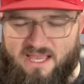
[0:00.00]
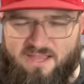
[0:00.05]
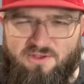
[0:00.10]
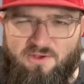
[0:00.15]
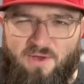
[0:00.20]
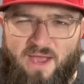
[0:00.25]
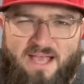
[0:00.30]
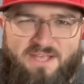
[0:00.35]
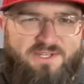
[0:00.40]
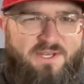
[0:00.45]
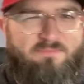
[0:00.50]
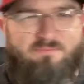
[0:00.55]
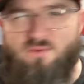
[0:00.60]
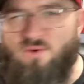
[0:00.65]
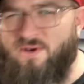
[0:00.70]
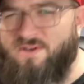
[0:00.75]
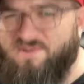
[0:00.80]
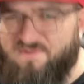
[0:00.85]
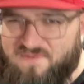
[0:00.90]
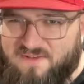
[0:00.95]
and you ask him,
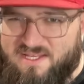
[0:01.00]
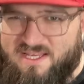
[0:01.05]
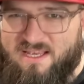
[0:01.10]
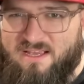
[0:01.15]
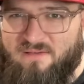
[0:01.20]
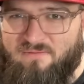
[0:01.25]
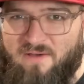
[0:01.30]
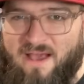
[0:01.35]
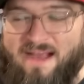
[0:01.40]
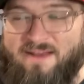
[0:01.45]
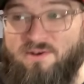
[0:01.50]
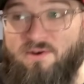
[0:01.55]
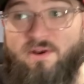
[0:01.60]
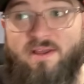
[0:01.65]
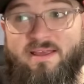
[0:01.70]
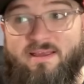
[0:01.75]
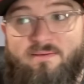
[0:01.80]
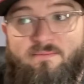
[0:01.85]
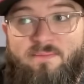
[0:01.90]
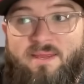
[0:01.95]
boy, is fatigue a factor?
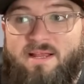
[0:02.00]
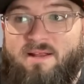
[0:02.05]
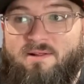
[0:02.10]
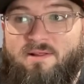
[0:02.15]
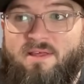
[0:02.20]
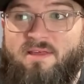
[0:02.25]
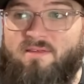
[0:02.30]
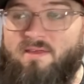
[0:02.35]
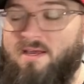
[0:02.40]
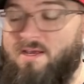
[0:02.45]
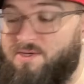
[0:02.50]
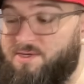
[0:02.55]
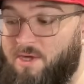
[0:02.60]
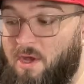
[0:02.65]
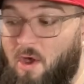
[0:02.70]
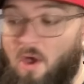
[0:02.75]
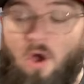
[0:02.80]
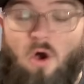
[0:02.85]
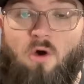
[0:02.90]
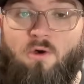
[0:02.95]
He immediately thinks,
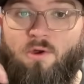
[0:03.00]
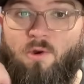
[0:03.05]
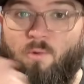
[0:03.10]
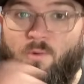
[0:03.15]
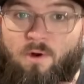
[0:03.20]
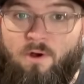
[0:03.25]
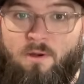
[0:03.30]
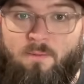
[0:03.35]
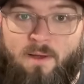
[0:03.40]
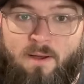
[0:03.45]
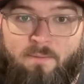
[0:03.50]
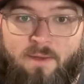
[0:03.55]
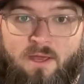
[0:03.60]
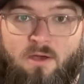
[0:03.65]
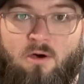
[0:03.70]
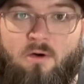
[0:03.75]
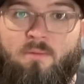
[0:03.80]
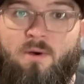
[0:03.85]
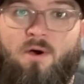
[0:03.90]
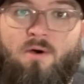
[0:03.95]
oh, you're worried about my
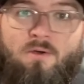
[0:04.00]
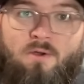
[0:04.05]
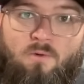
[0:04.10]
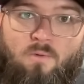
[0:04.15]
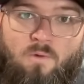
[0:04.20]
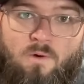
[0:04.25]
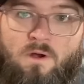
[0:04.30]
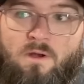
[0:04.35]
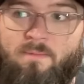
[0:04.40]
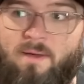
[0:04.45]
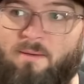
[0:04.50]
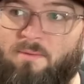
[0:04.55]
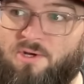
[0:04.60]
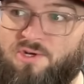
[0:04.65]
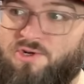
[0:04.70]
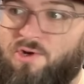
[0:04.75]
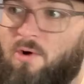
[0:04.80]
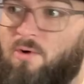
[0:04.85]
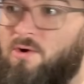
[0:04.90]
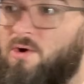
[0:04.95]
elbow. You're worried about my
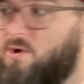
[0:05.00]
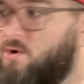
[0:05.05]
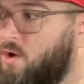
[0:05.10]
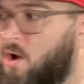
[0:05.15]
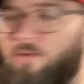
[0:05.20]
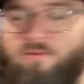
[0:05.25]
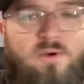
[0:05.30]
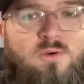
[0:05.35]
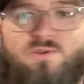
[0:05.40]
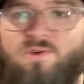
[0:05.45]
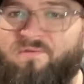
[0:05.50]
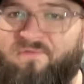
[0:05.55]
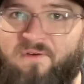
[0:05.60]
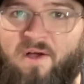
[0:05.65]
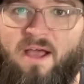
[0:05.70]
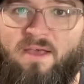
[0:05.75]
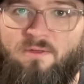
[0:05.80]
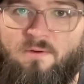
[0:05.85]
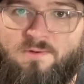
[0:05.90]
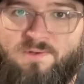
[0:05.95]
shoulder. No, those are
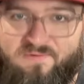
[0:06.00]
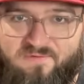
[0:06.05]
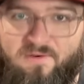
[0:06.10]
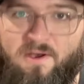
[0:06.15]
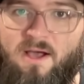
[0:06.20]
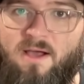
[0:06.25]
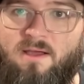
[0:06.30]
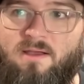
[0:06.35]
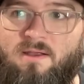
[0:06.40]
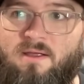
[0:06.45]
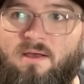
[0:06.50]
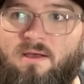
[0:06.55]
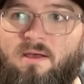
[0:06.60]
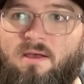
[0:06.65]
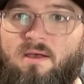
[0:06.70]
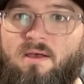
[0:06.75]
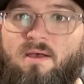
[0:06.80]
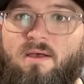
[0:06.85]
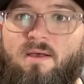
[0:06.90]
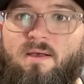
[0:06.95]
fine. Those are fine.
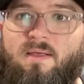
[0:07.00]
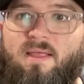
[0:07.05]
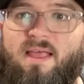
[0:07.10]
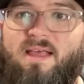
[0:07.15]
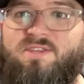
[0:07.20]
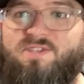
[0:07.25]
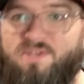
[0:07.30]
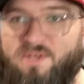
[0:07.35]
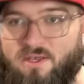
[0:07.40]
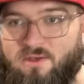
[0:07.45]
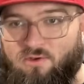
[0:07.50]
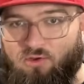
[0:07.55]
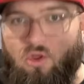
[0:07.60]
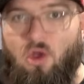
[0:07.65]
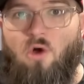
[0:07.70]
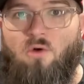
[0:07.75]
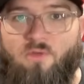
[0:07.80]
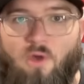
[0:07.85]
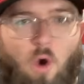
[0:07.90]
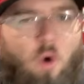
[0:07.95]
It's like,
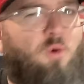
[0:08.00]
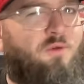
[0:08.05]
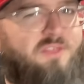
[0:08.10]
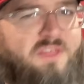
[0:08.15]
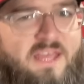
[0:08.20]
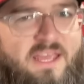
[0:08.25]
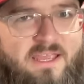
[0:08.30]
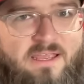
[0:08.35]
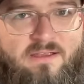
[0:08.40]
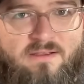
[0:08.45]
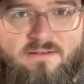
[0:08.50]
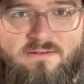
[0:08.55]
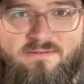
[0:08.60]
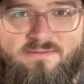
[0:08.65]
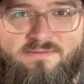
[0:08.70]
no, the whole thing.